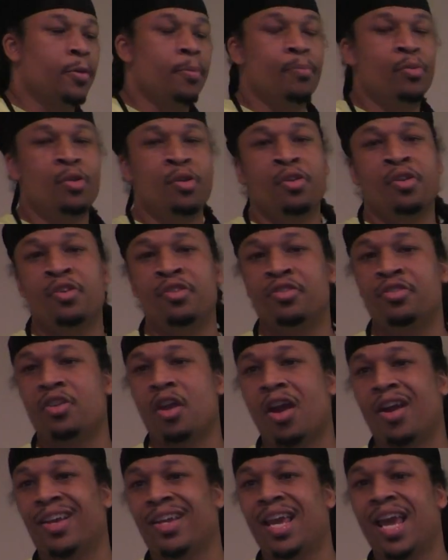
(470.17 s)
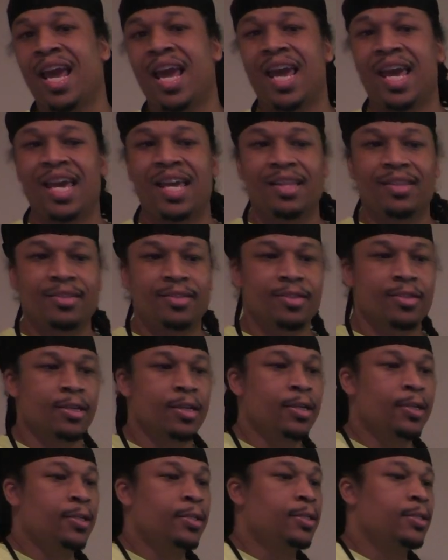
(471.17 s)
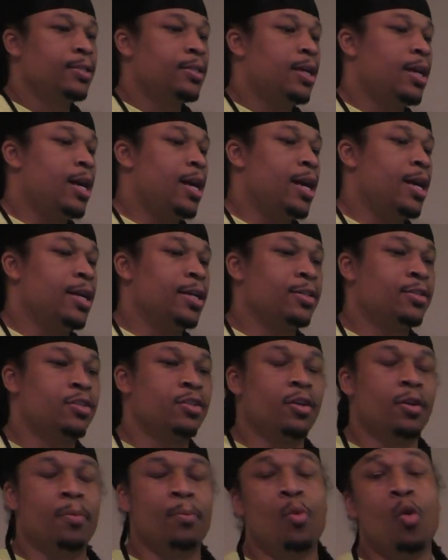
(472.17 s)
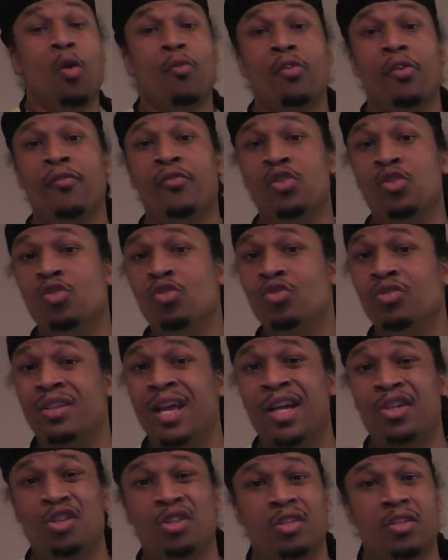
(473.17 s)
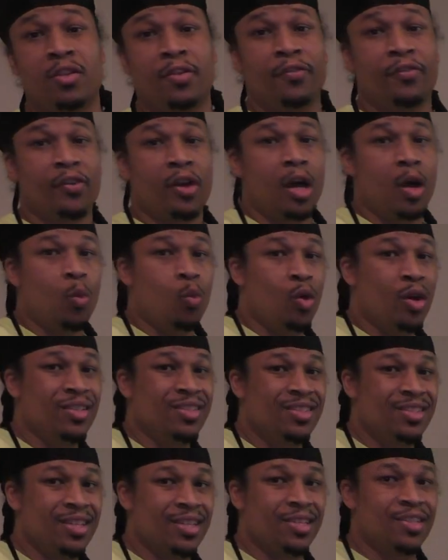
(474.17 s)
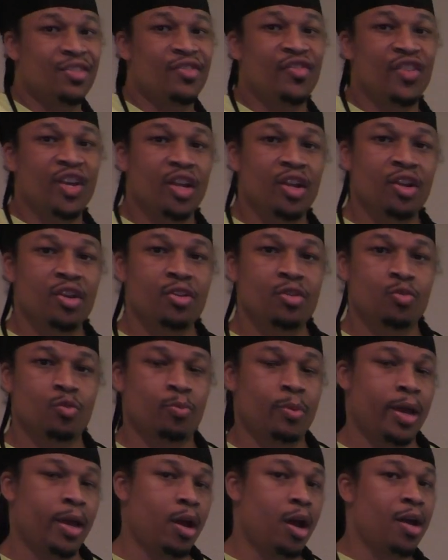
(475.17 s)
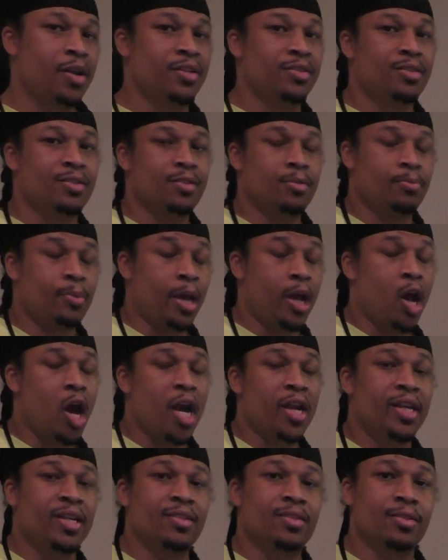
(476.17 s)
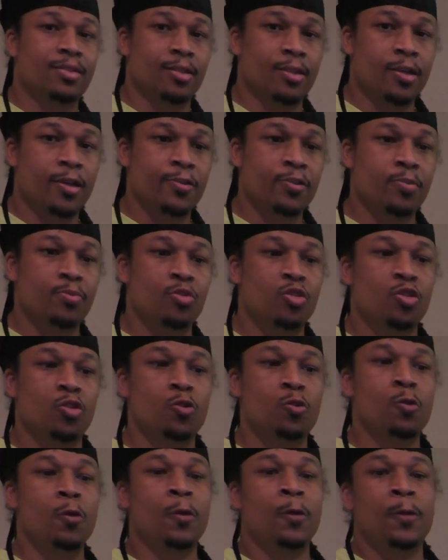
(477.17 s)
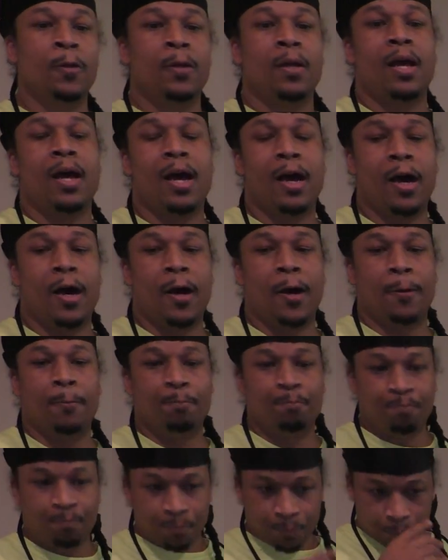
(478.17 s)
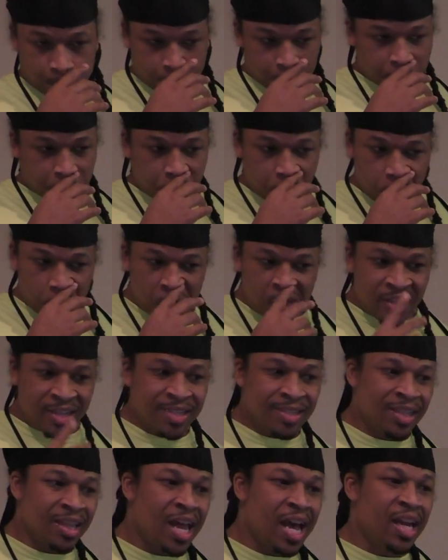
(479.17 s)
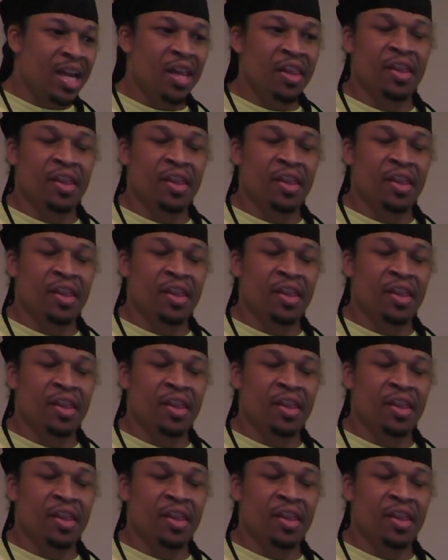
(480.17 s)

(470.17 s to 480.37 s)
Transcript: computers, arcades, uh, to more reviews, not just of uh, one six figures, my audience is, my audience is accustomed to. Um, there's a lot of